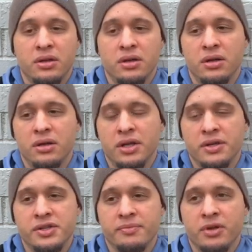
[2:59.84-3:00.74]
uh, and
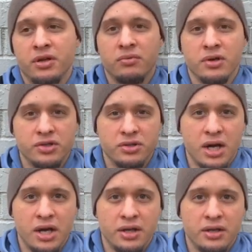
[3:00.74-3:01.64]
it's something that you want to
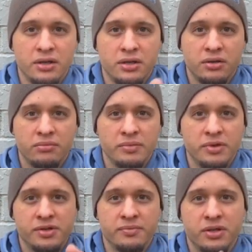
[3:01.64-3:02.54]
try. Maybe
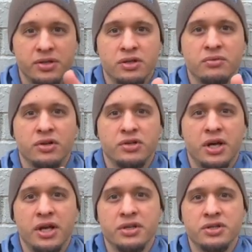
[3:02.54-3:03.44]
some things that you want to
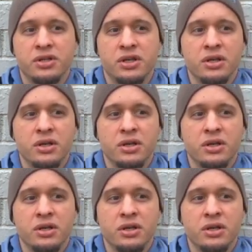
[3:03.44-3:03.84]
try initially.